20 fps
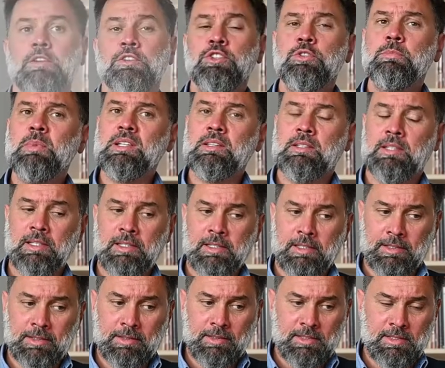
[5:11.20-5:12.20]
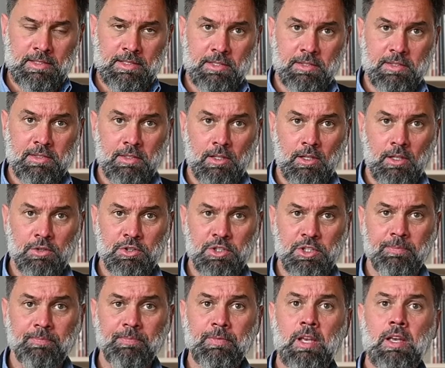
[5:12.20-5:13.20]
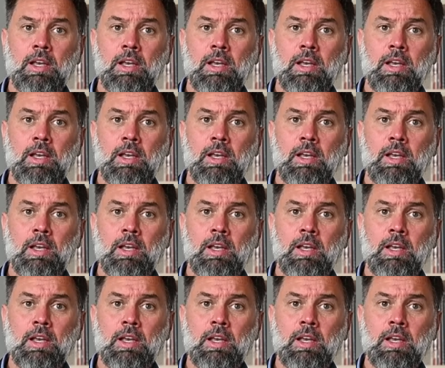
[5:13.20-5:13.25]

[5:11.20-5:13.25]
Human turn in sociology